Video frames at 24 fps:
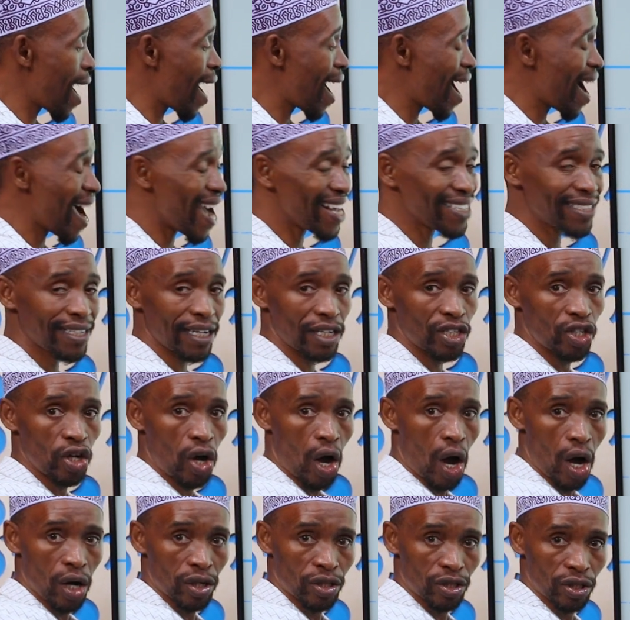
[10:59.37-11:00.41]
has a
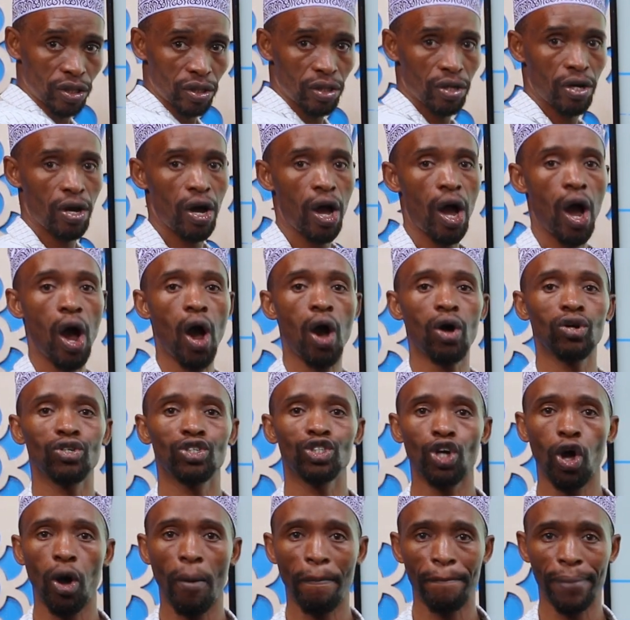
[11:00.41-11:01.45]
dot on
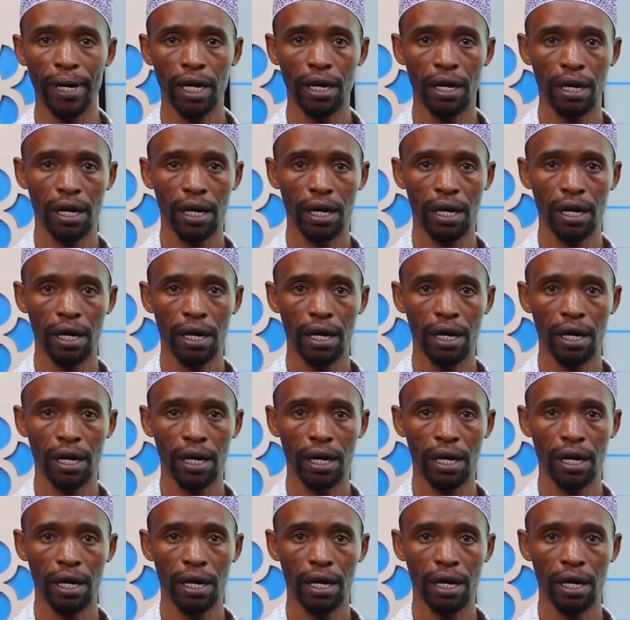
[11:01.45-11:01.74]
top.